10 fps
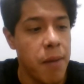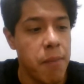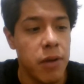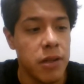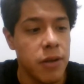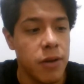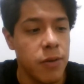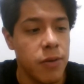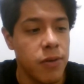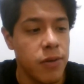But
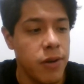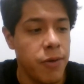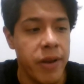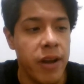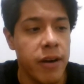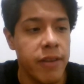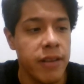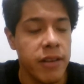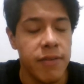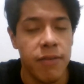
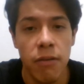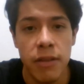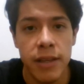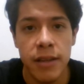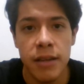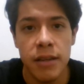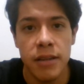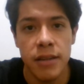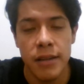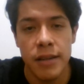regarding the folding,
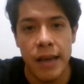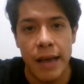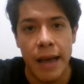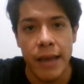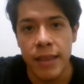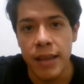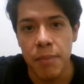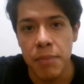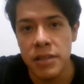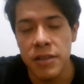I think a
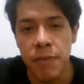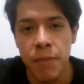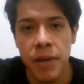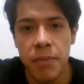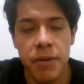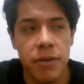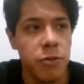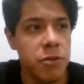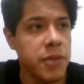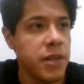piece of paper
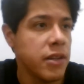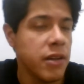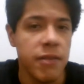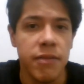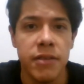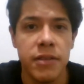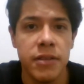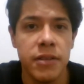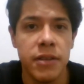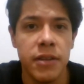would be enough,
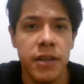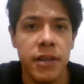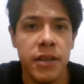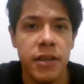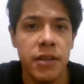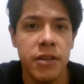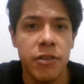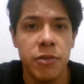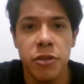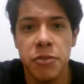okay?
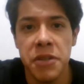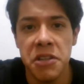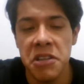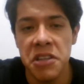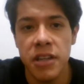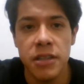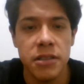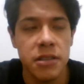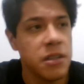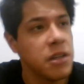Or would be, yes,
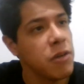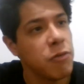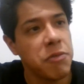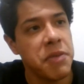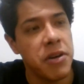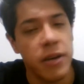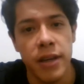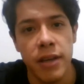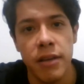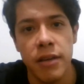would be
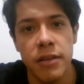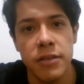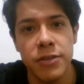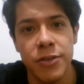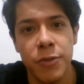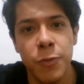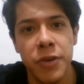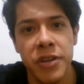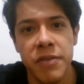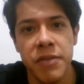okay. So don't
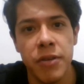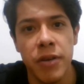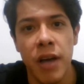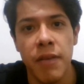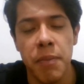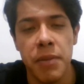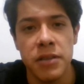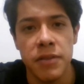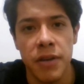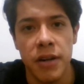worry if you don't have a piece
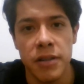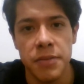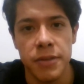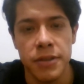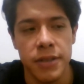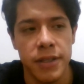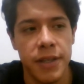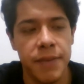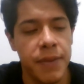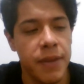of cardboard, okay?